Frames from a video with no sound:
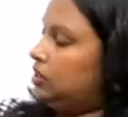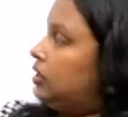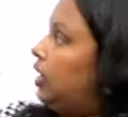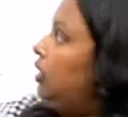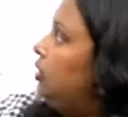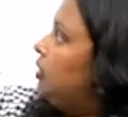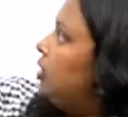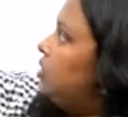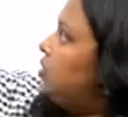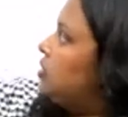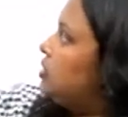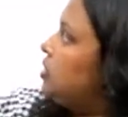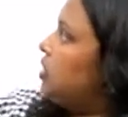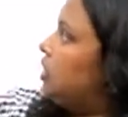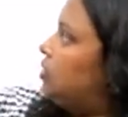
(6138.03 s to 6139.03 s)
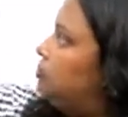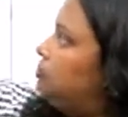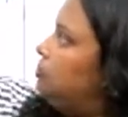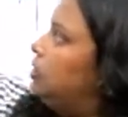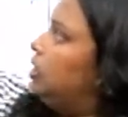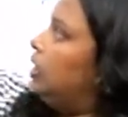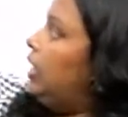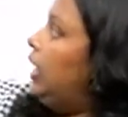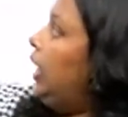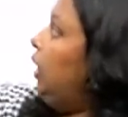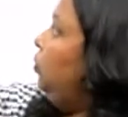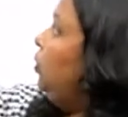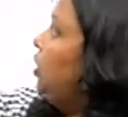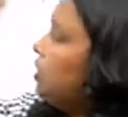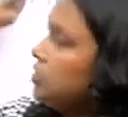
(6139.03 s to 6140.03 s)
right? This term
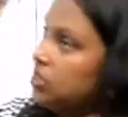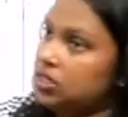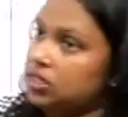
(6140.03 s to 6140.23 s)
into this